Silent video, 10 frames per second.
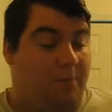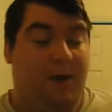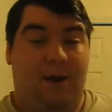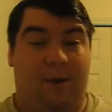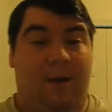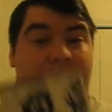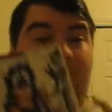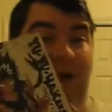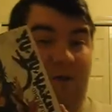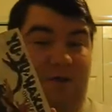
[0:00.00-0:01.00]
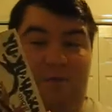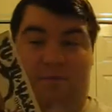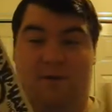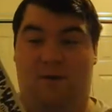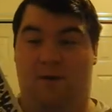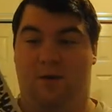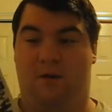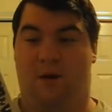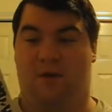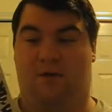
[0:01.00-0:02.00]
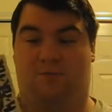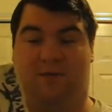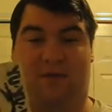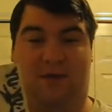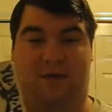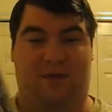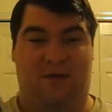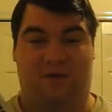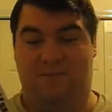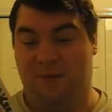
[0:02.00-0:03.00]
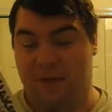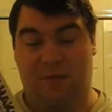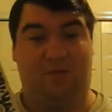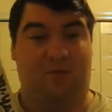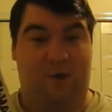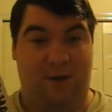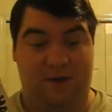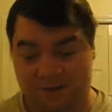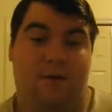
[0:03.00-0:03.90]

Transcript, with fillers: But anyway, it's an awesome, awesome season, so this was good.